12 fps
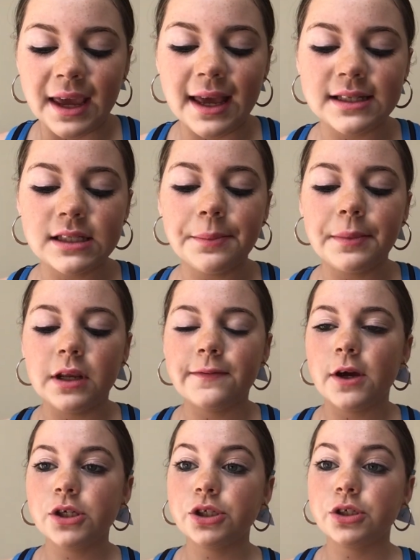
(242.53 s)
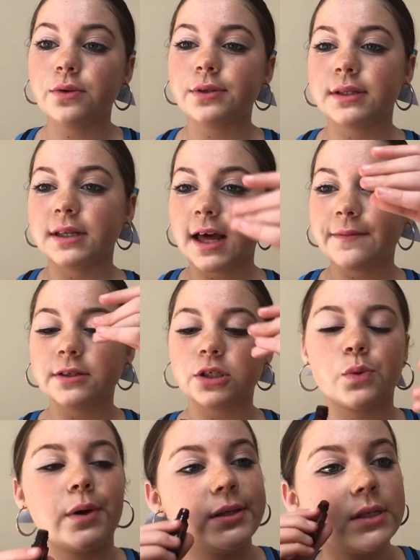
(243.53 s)
It's the mini version, so it doesn't have a
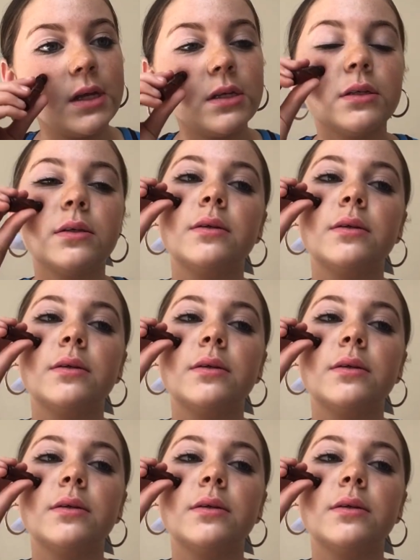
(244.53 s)
squeezer.